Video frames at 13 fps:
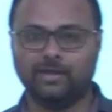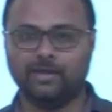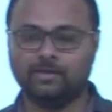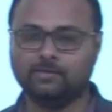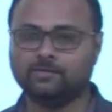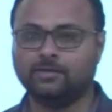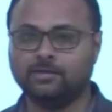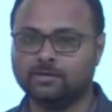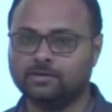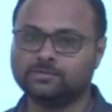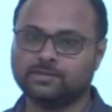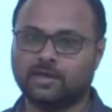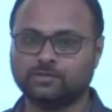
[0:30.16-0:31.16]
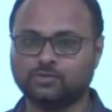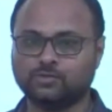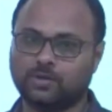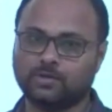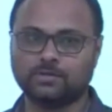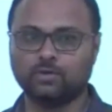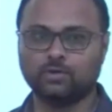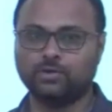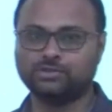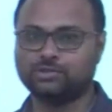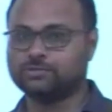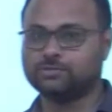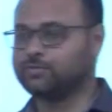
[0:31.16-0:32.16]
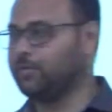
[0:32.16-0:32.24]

days, years, as well as the questions,